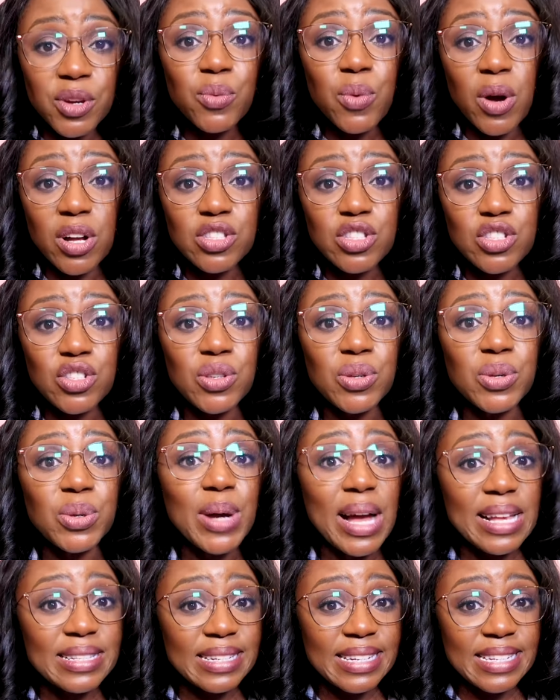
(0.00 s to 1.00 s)
you want to,
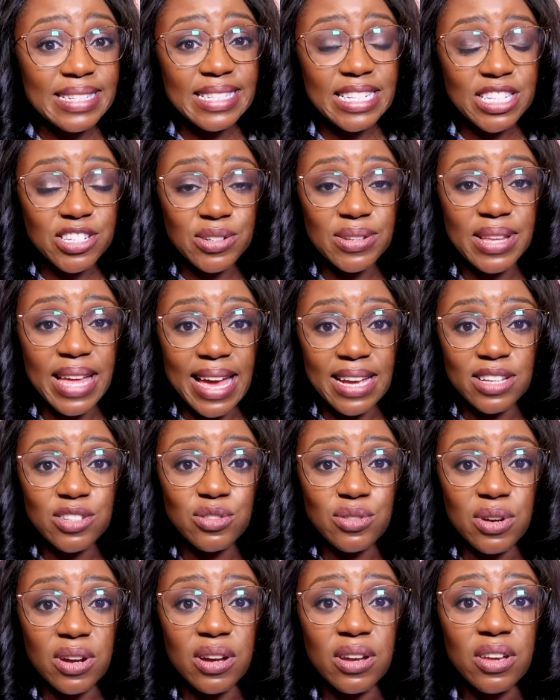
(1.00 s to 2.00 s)
as an additional
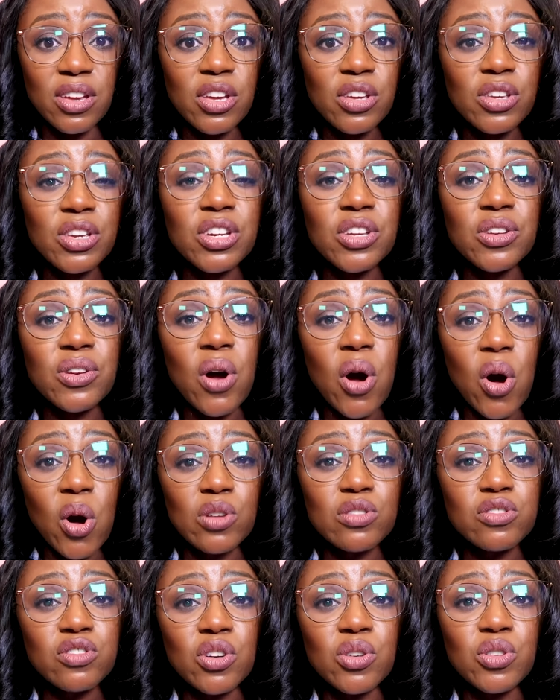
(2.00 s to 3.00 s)
extra, you can
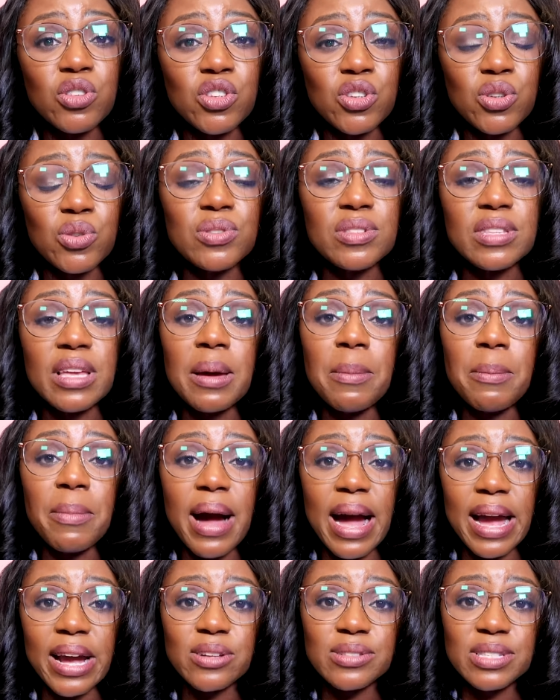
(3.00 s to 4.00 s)
also use a
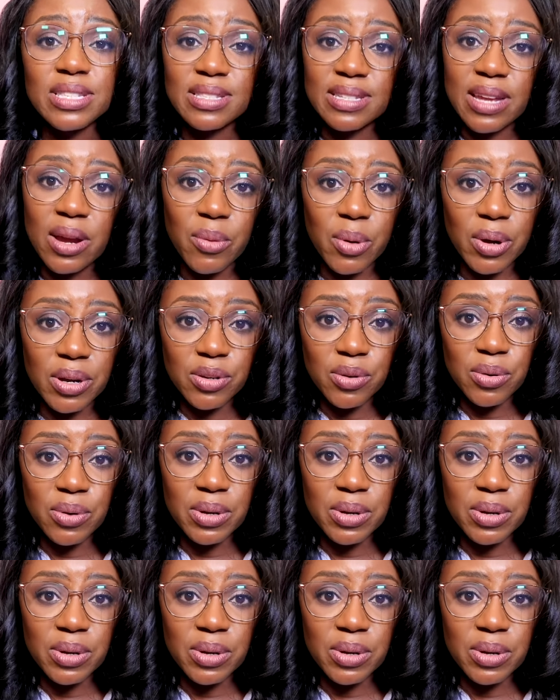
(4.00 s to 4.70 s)
mild steroid